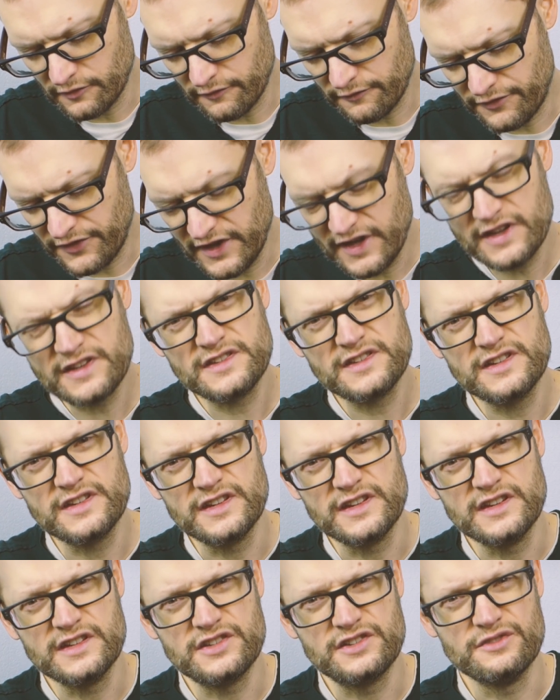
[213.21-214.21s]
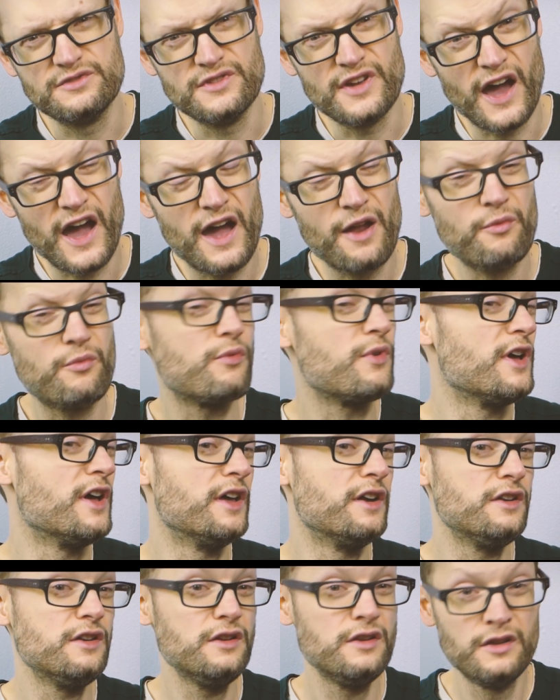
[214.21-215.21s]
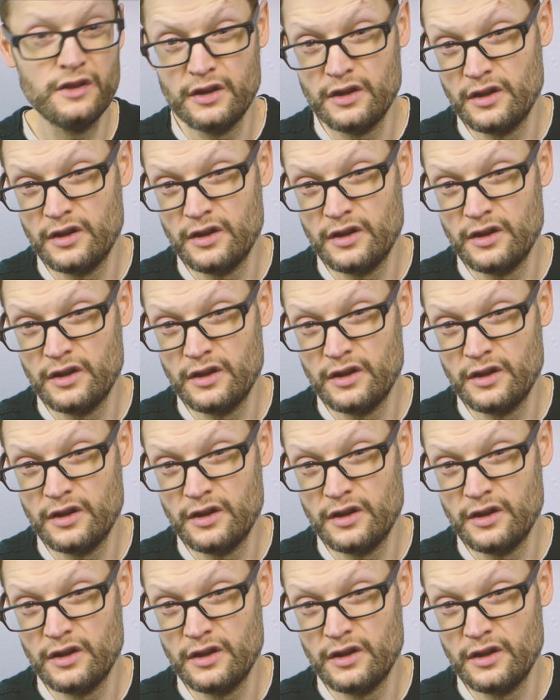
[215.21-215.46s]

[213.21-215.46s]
VSTs do not run